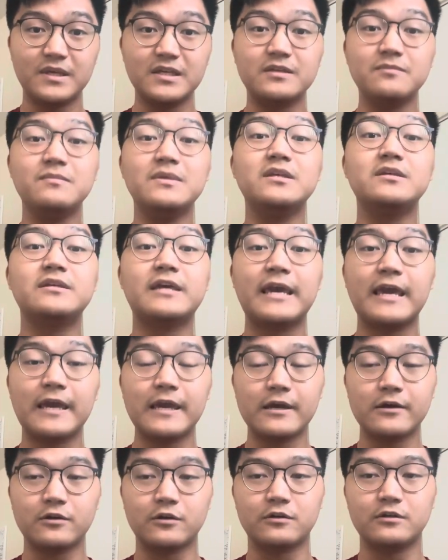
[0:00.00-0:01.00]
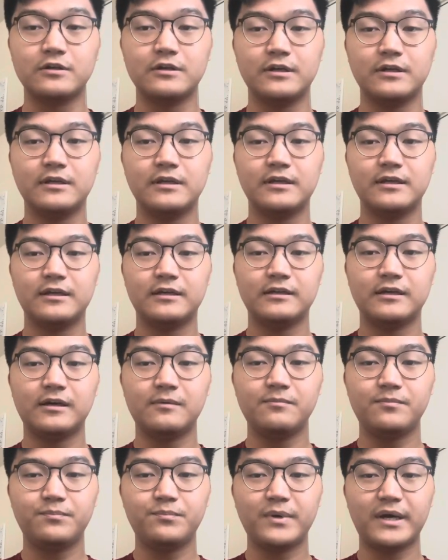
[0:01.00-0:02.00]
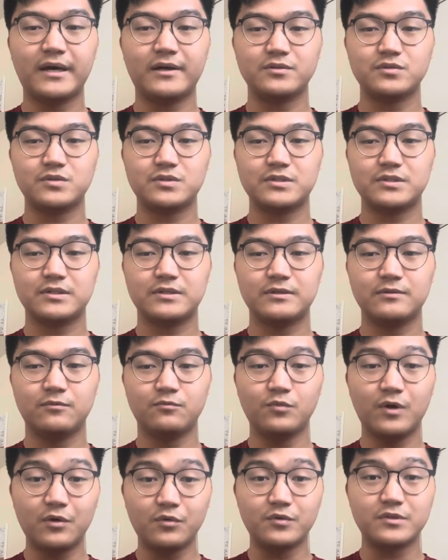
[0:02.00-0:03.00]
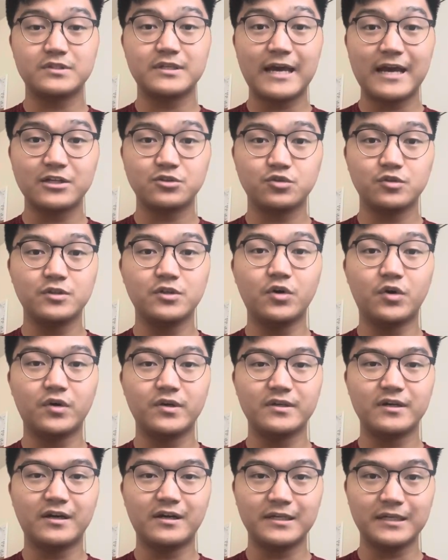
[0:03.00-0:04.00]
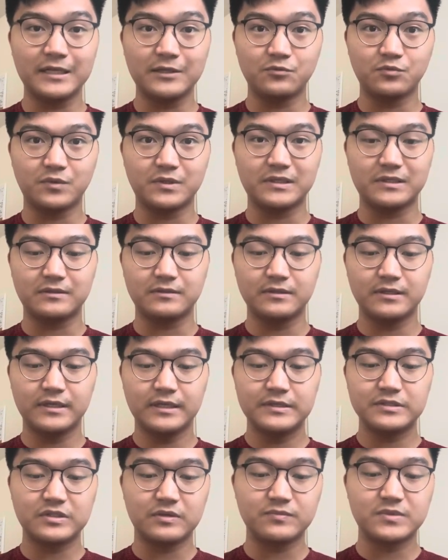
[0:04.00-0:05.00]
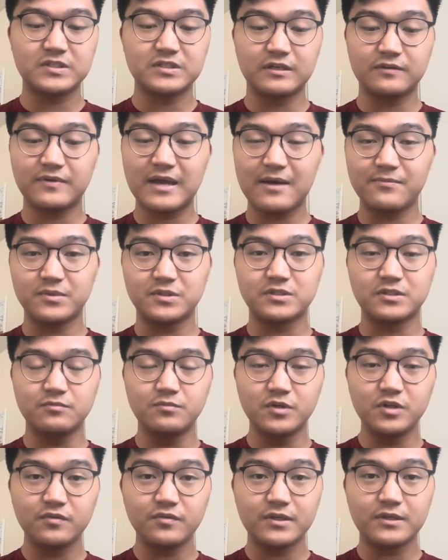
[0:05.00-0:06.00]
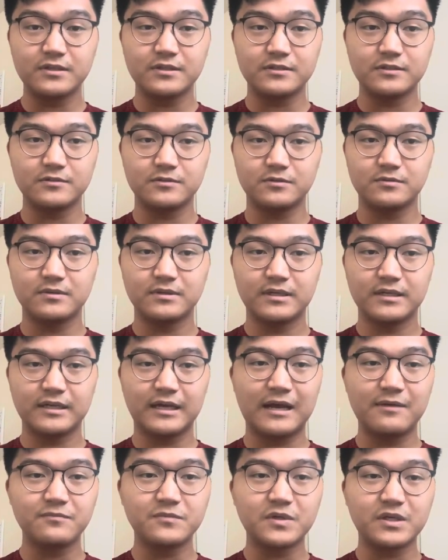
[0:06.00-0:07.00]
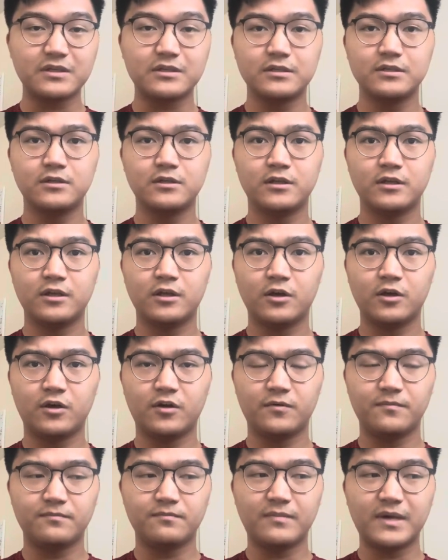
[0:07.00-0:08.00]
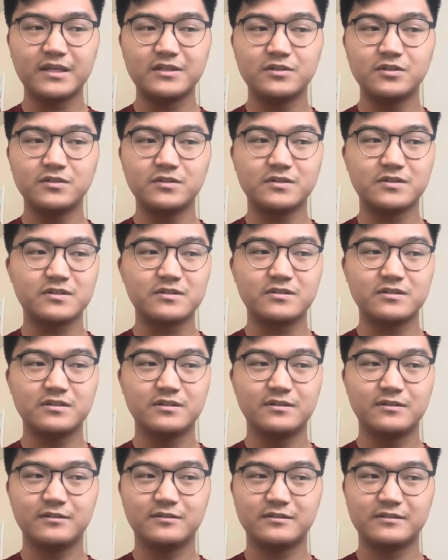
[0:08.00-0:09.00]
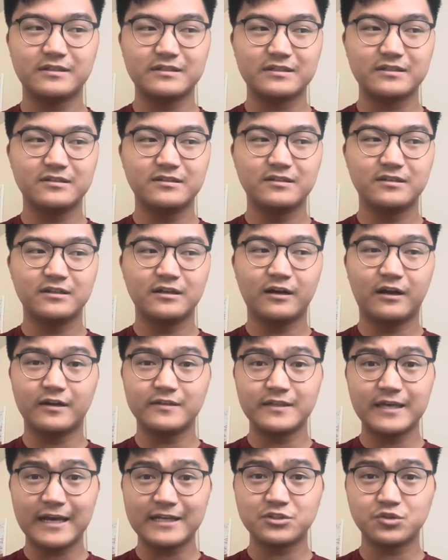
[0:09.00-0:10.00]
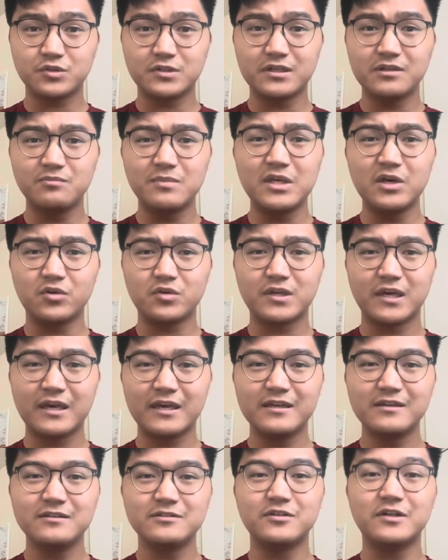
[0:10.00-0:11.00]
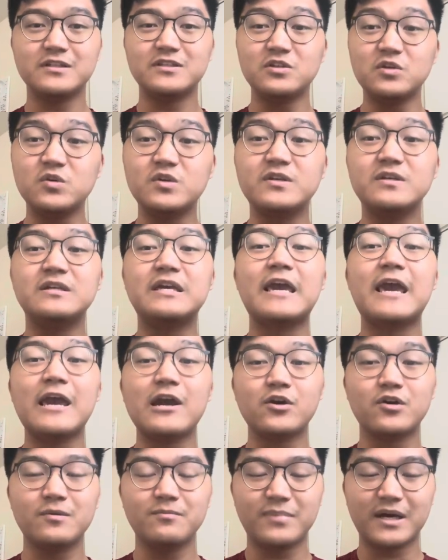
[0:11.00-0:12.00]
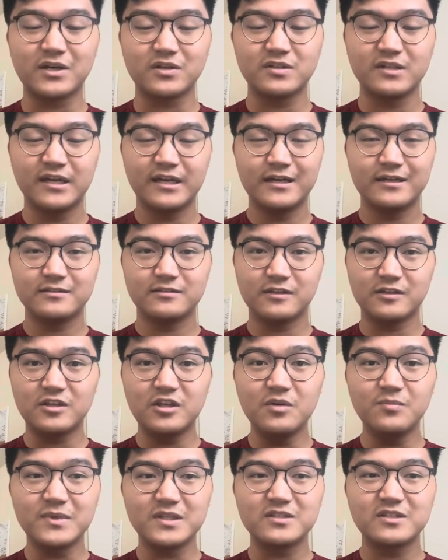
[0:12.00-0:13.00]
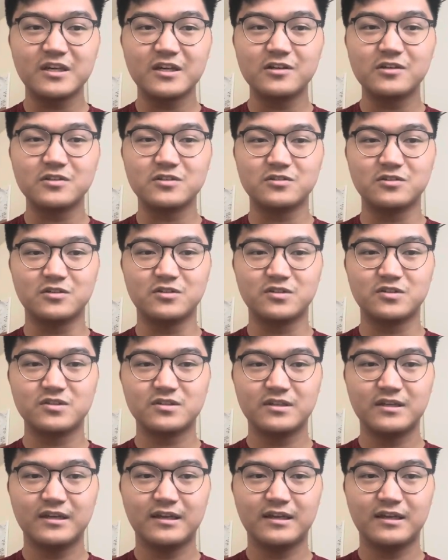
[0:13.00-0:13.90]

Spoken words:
me care about what was actually going on. And when some stuff happens in the movie, I'm like, my goodness, like, are they actually going to be okay? Like, you care about the human characters.